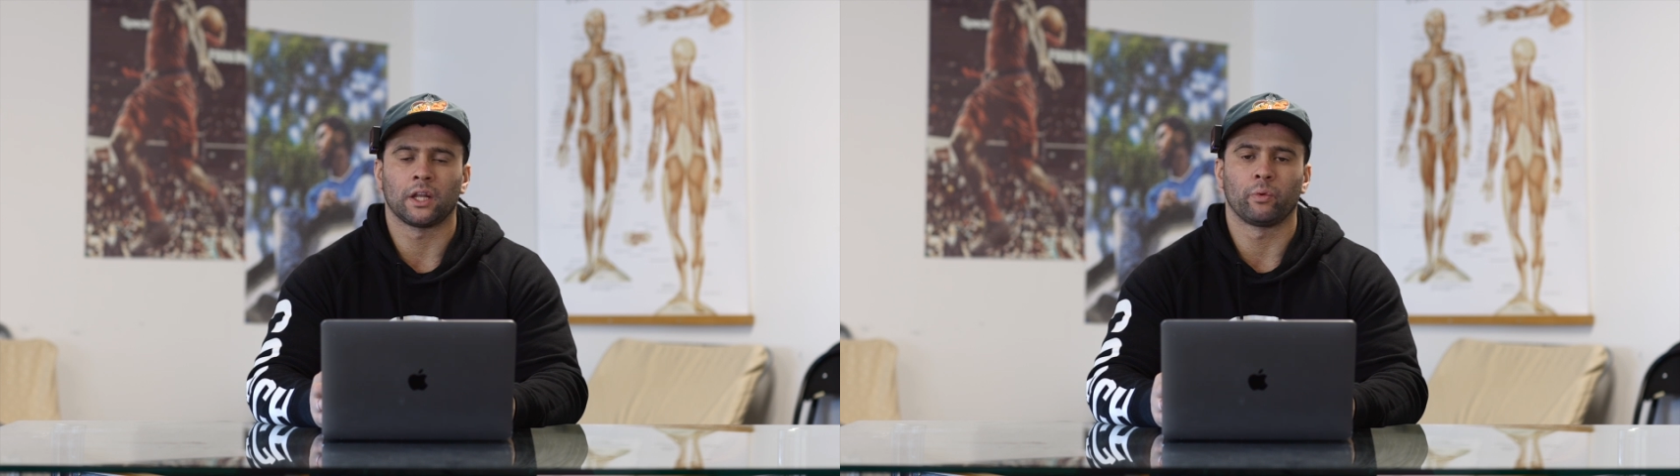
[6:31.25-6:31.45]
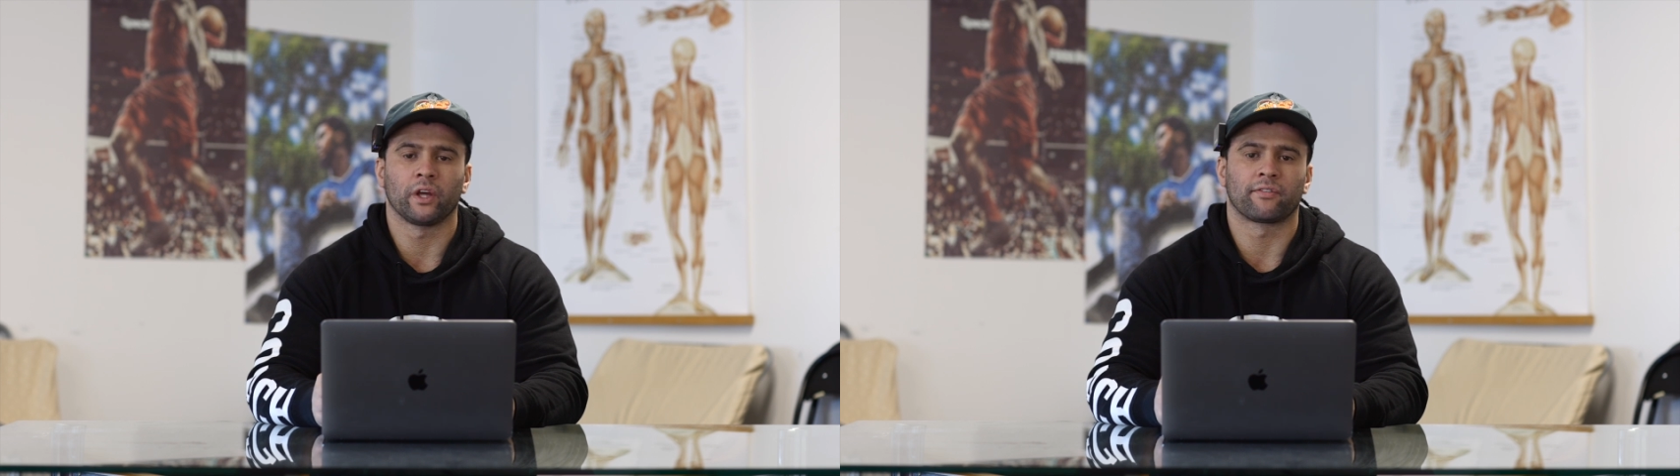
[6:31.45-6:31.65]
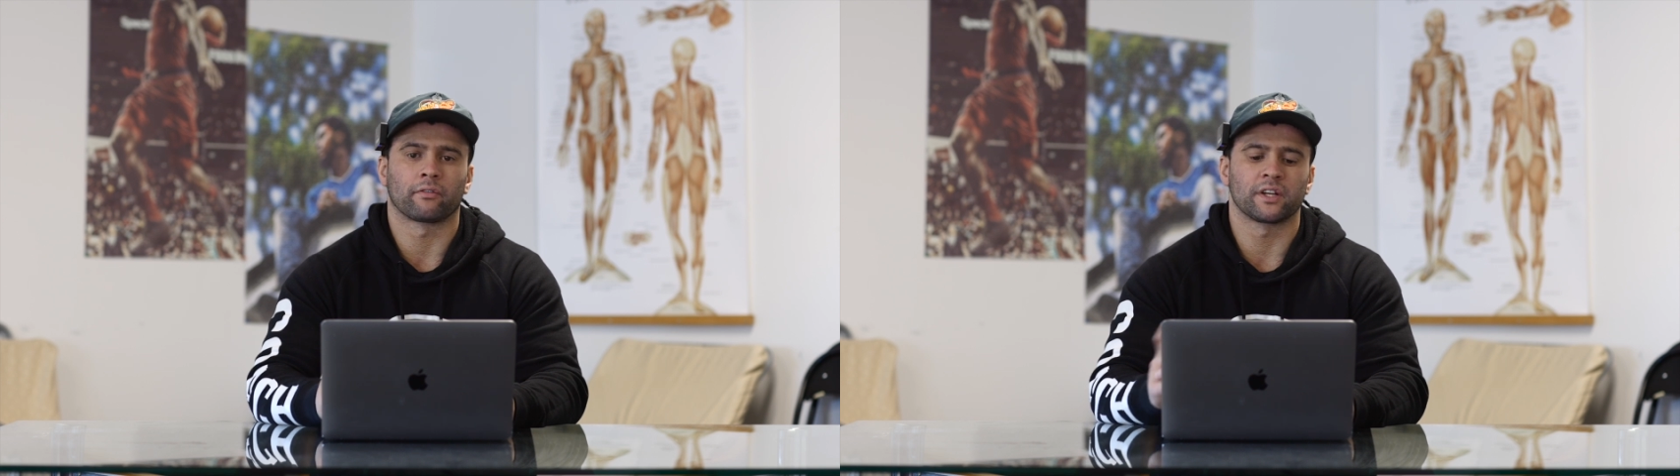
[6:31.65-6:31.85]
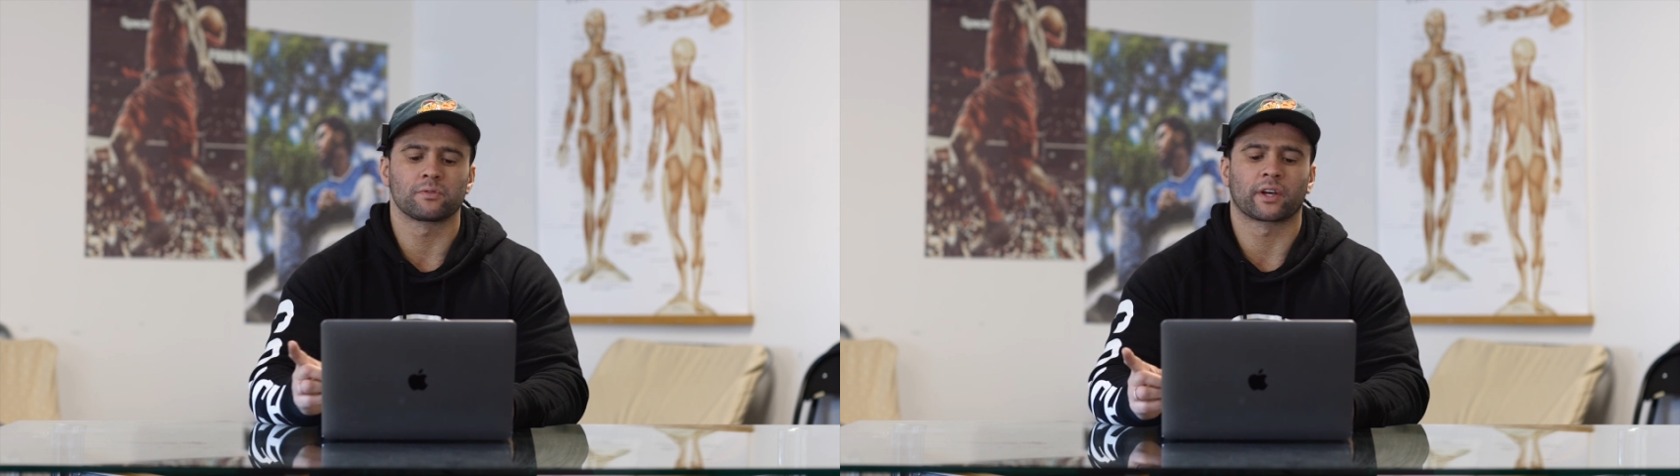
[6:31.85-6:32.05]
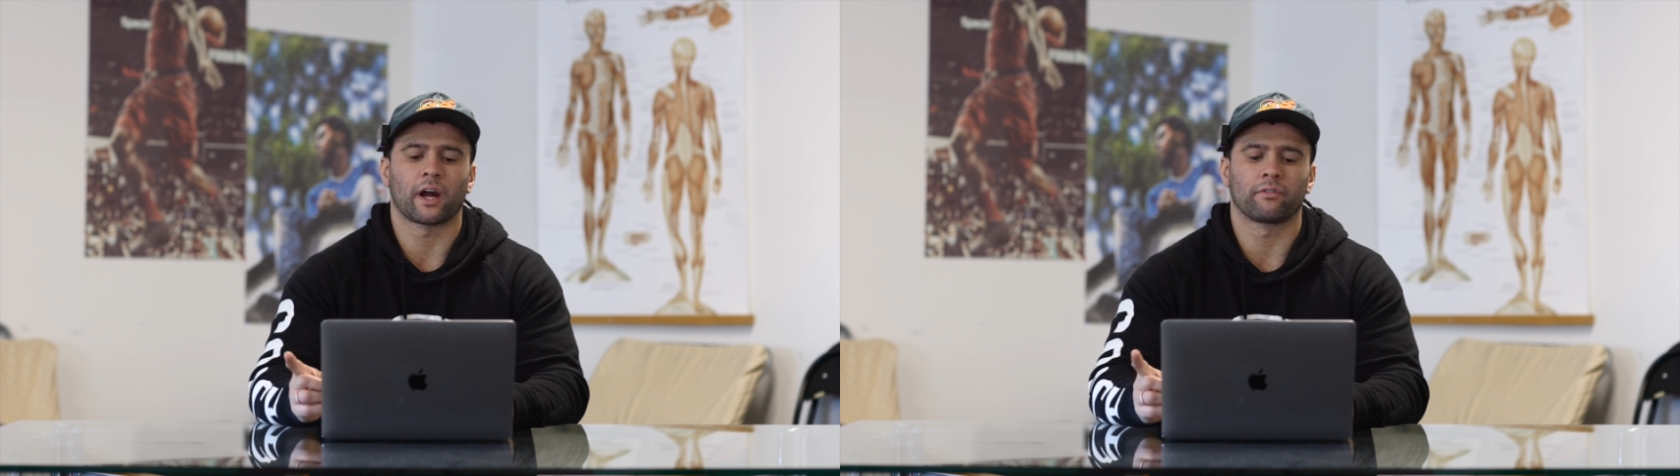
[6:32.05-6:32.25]
in the week for
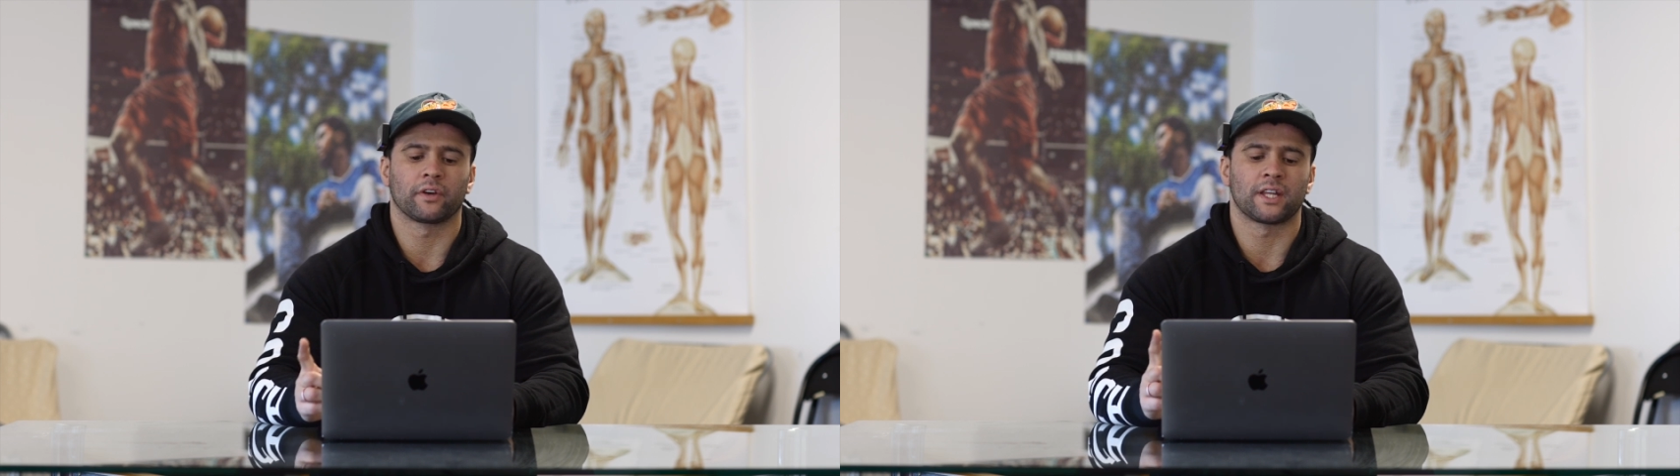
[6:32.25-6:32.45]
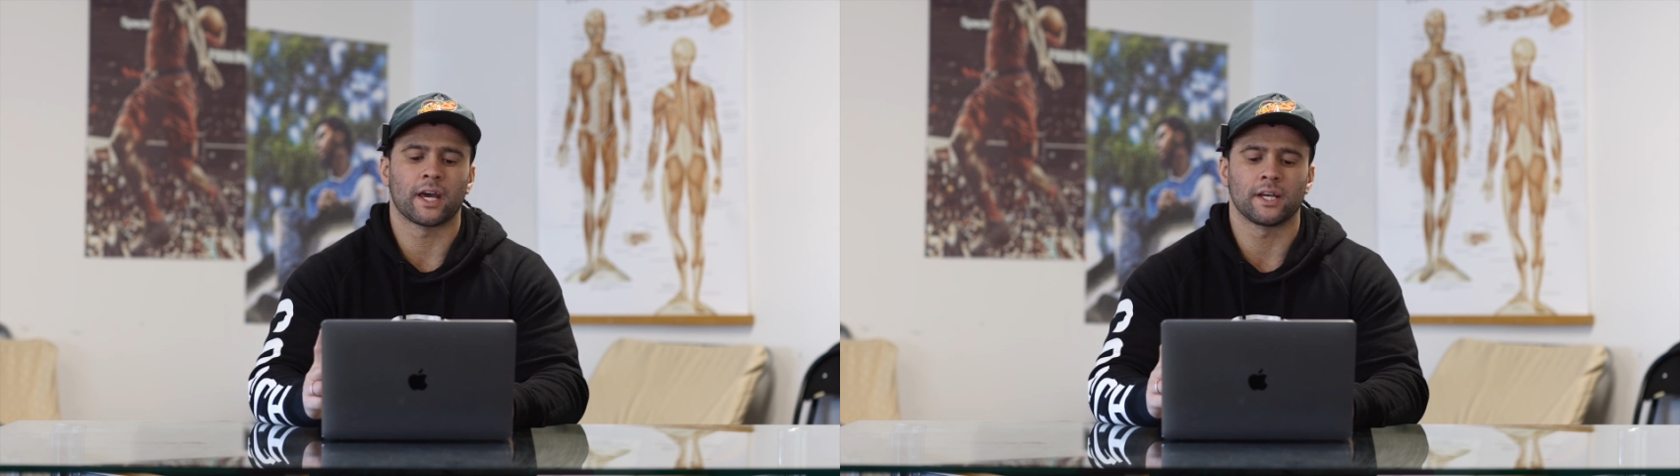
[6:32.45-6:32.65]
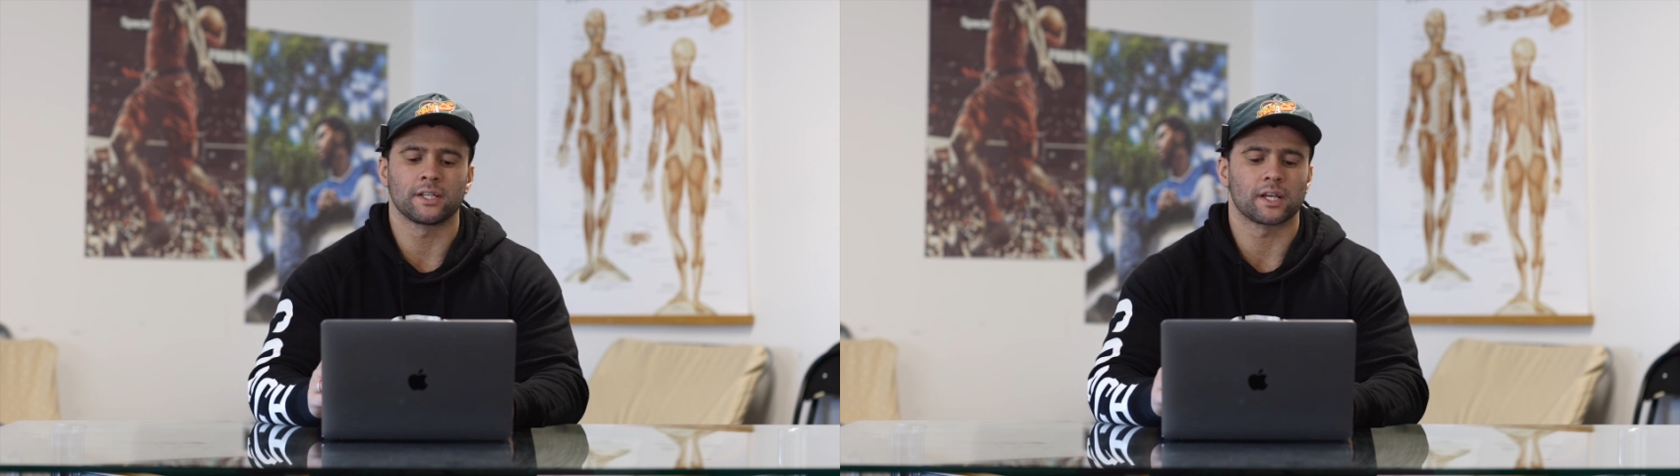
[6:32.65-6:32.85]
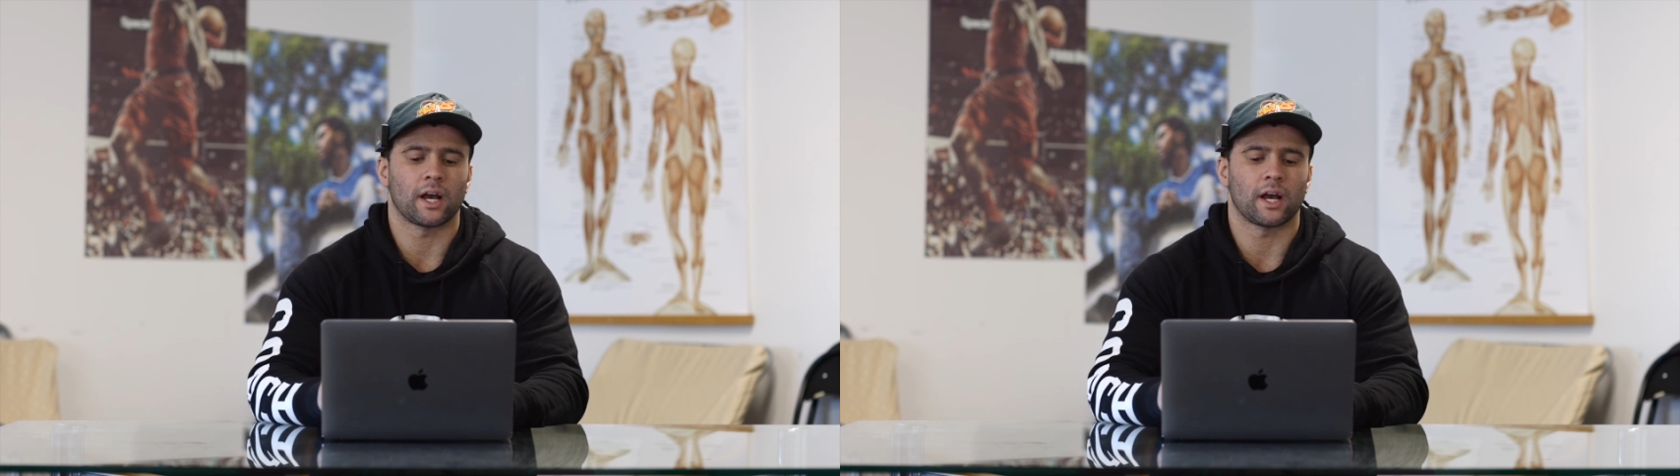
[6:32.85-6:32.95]
rest recovery days.